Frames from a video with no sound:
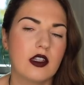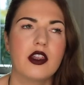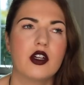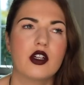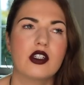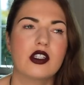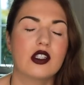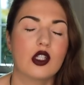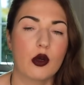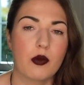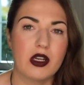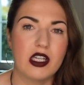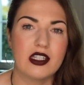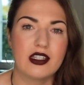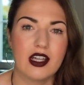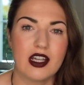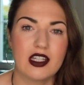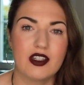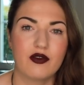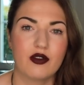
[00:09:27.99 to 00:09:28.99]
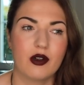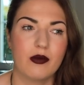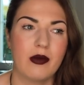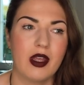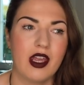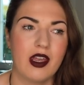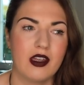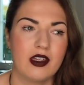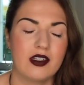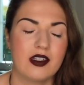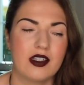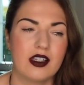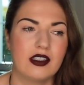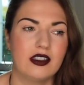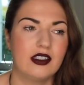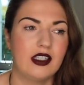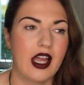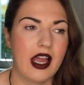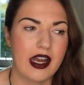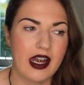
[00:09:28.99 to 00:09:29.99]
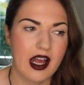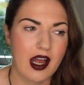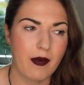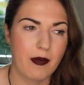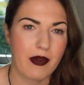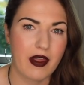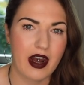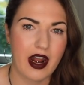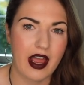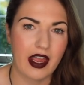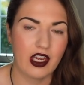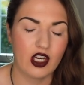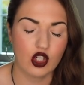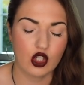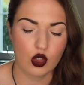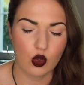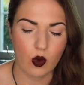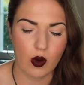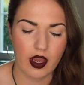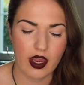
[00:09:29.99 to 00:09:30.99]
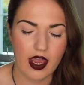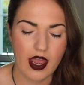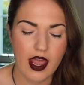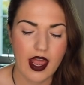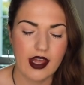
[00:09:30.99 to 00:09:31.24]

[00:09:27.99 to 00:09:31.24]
There are so many scents from his lineup that I enjoy.